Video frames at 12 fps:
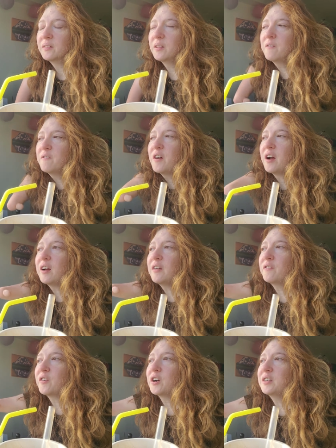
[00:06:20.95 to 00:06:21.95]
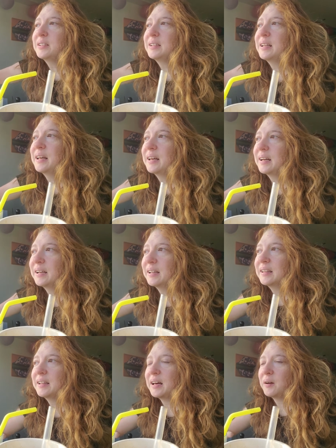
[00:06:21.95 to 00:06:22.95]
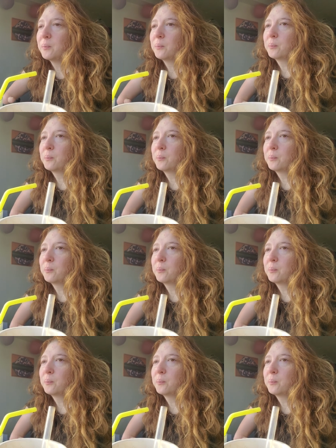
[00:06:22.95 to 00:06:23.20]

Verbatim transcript: the very first thing that